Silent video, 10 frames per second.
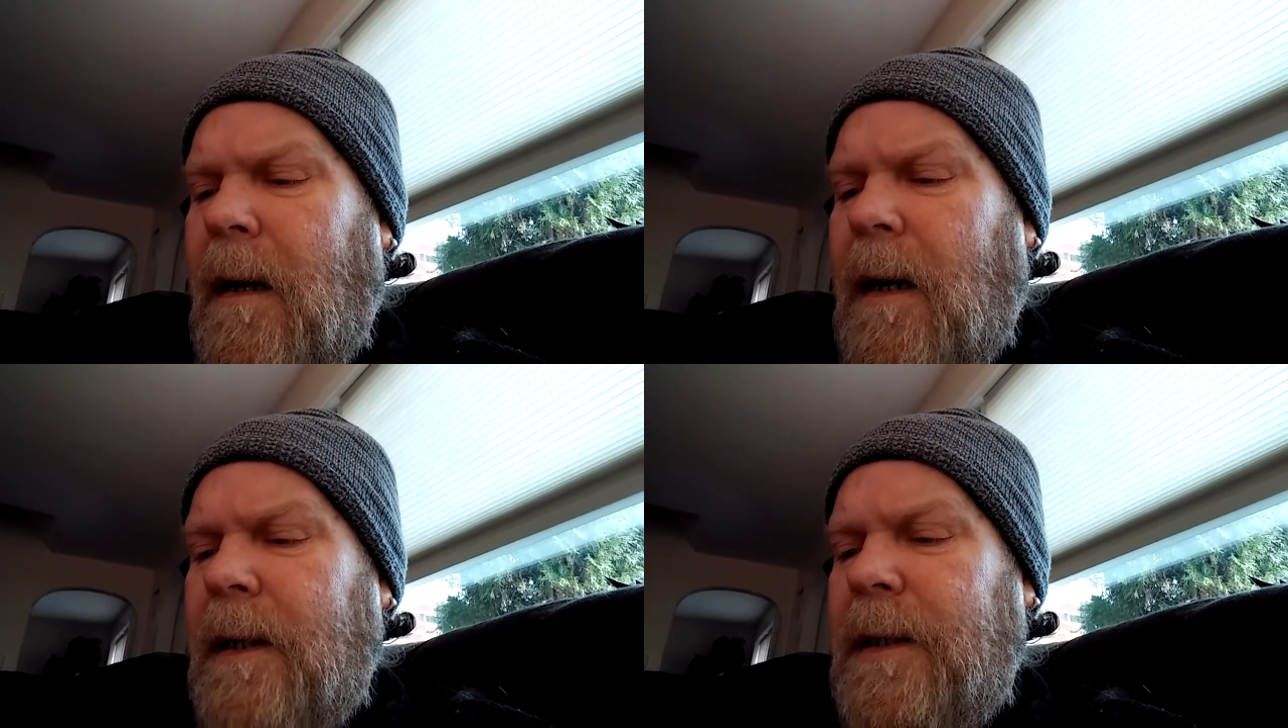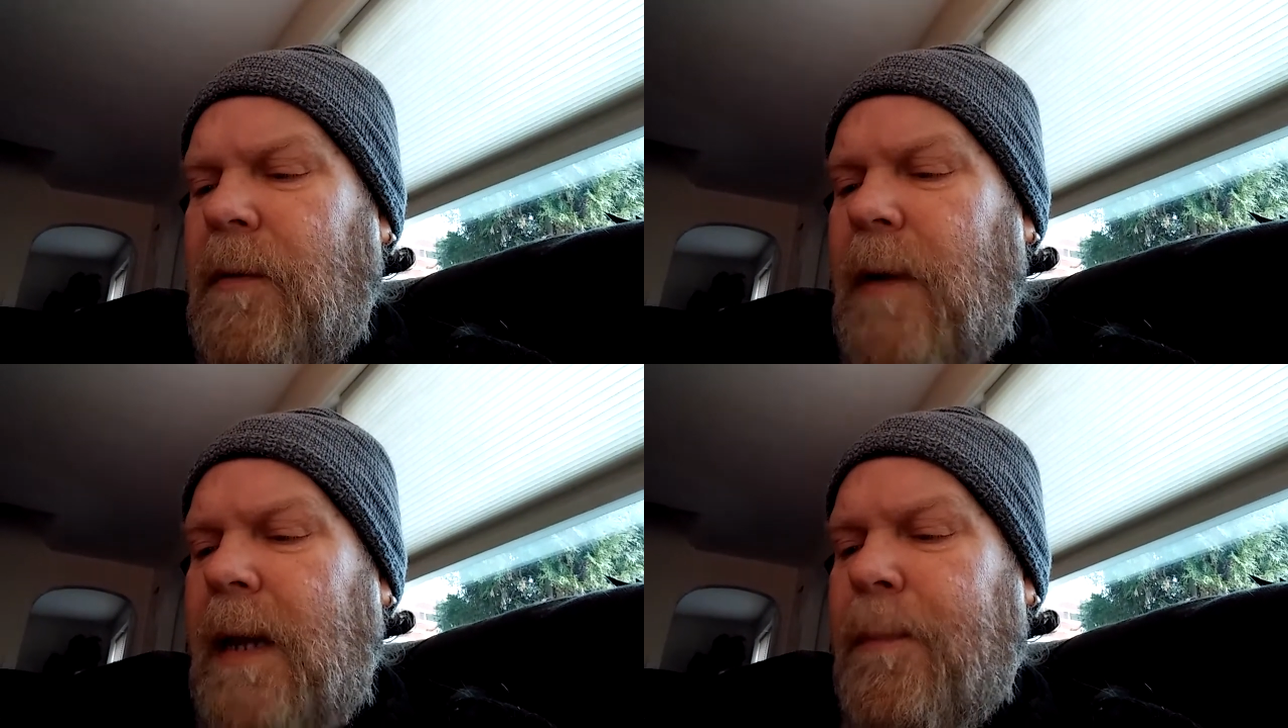Are
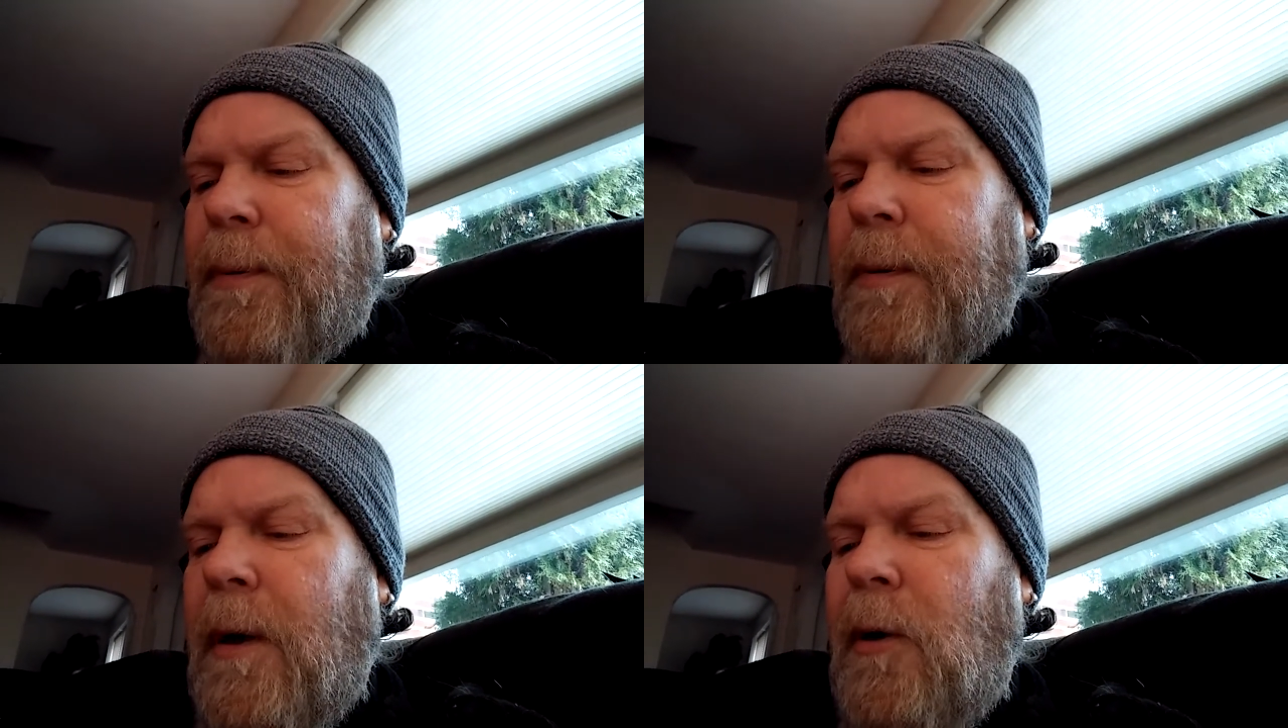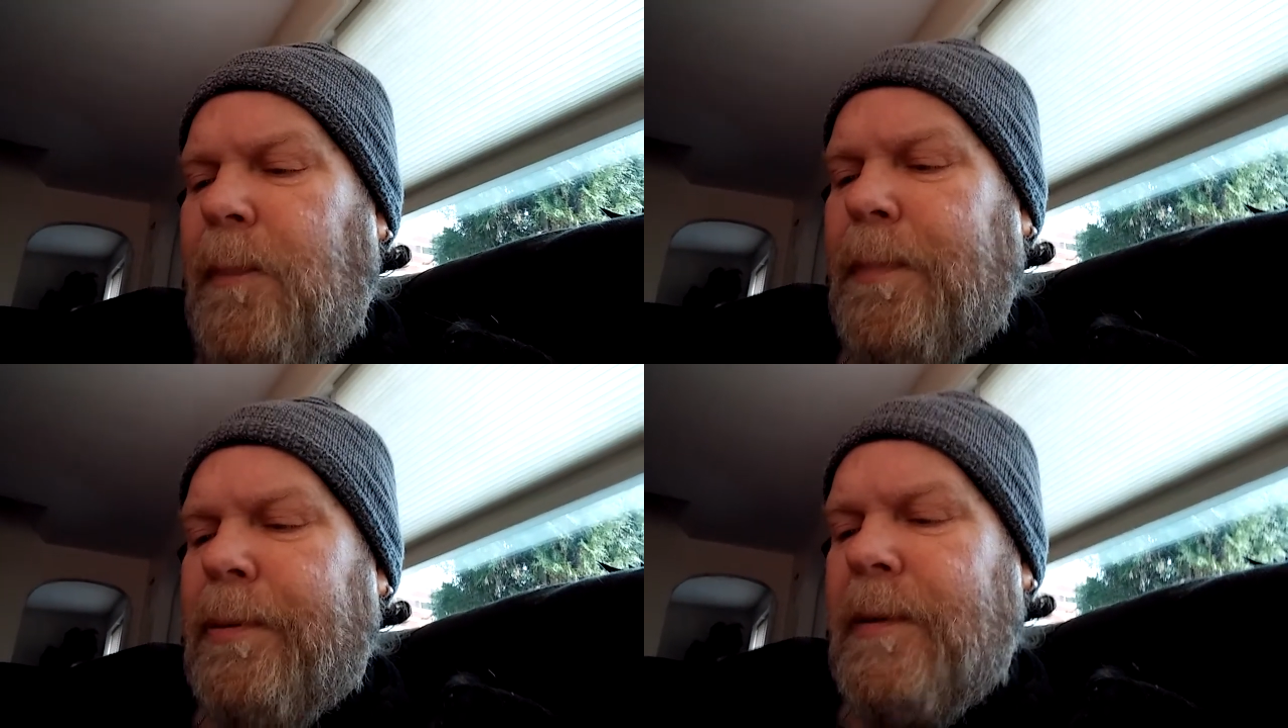you a pro
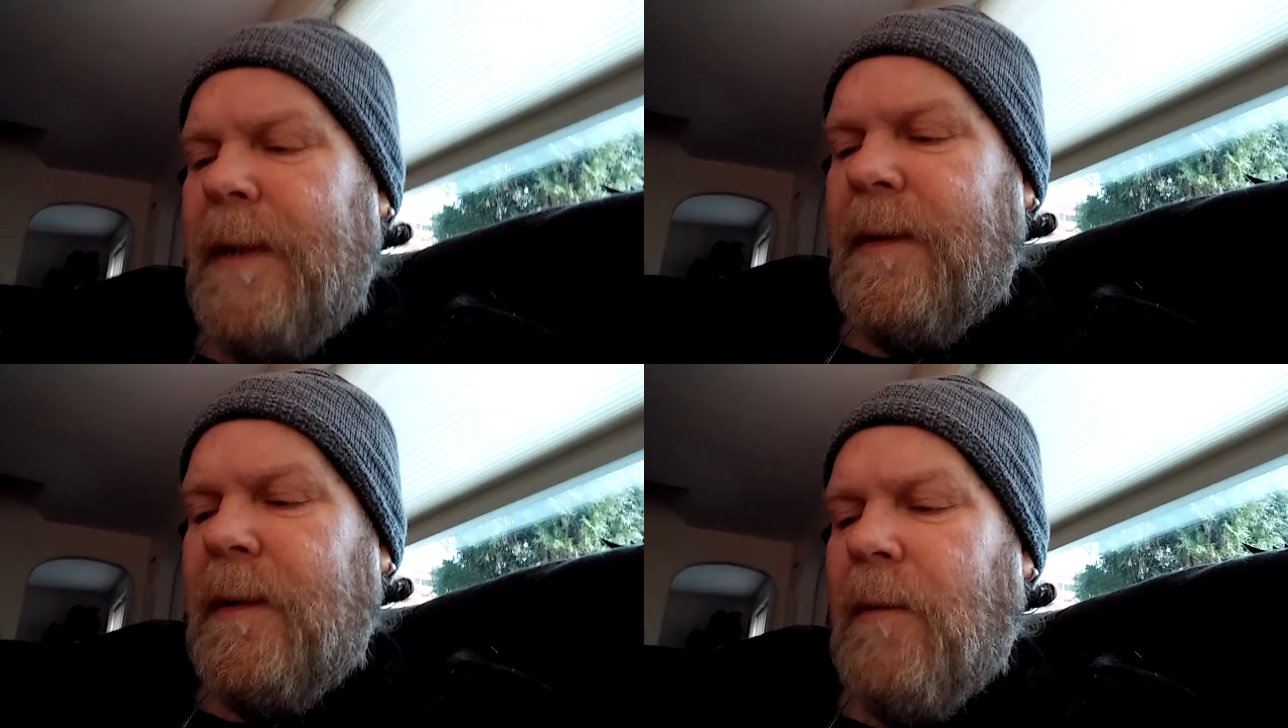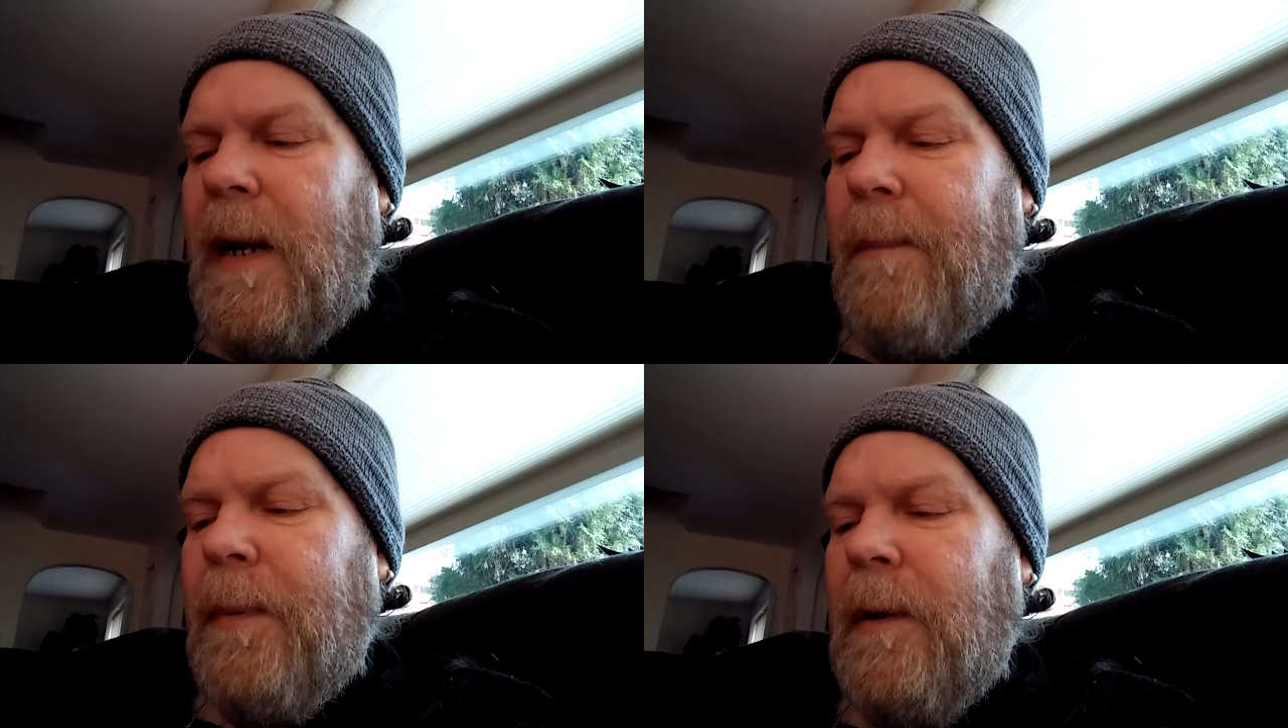present
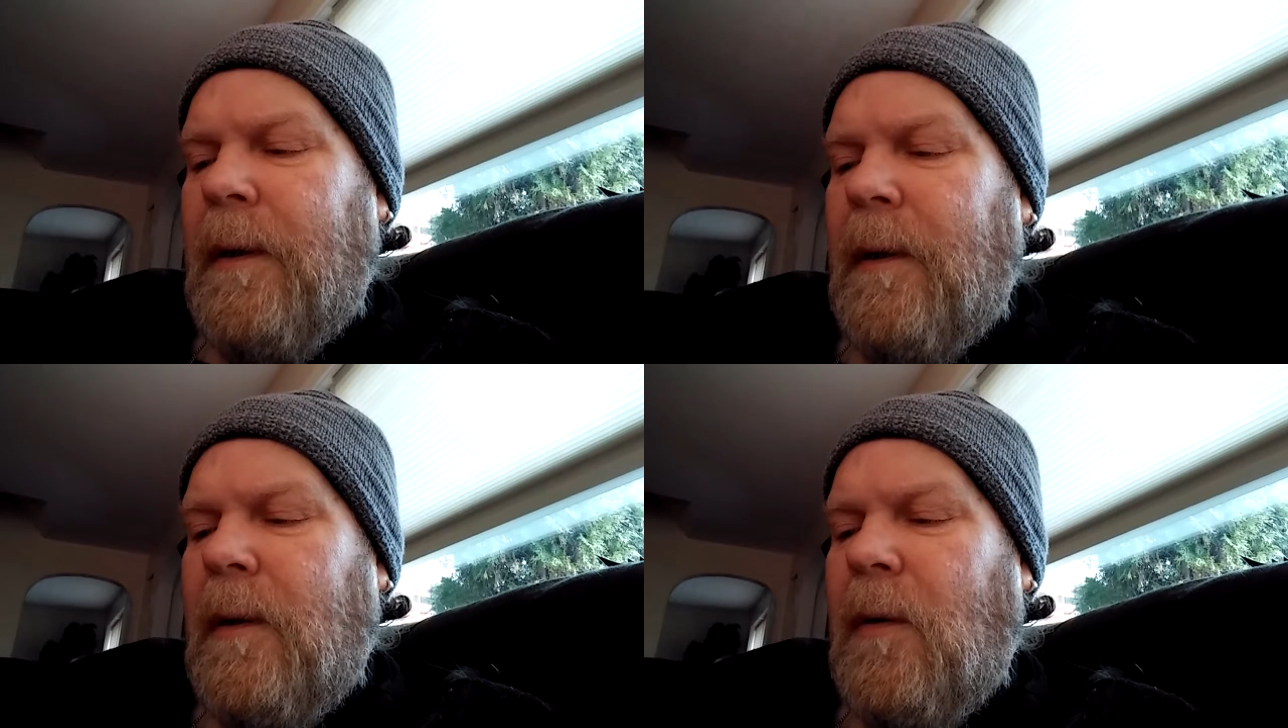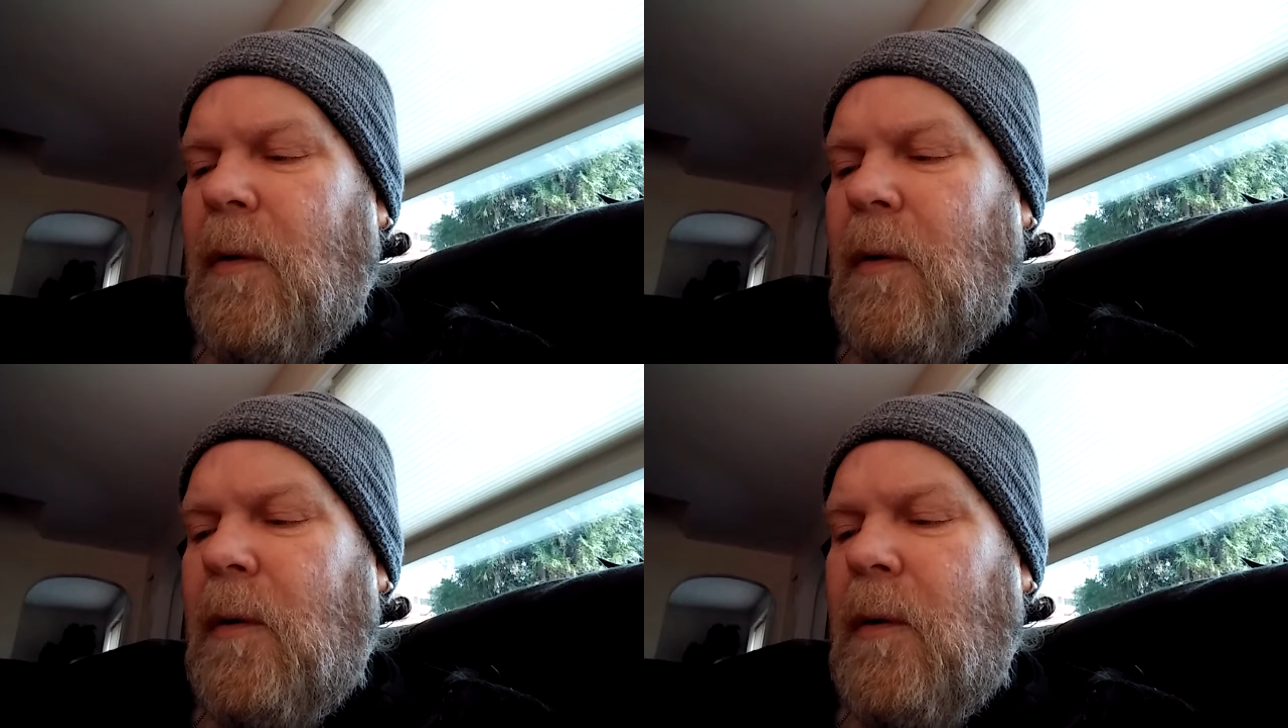wrapper